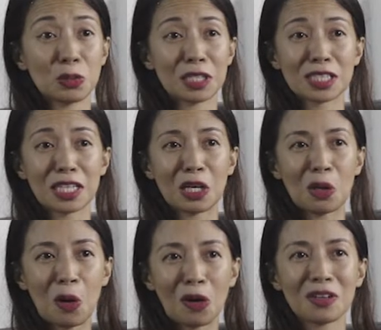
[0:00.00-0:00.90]
So it's a
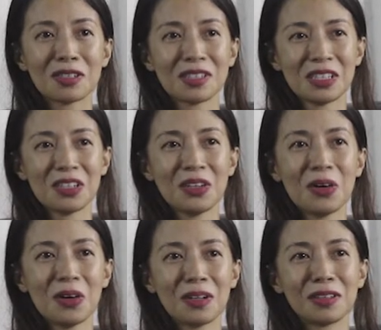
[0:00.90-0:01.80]
long
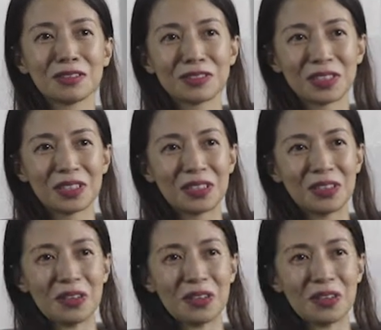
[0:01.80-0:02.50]
haul for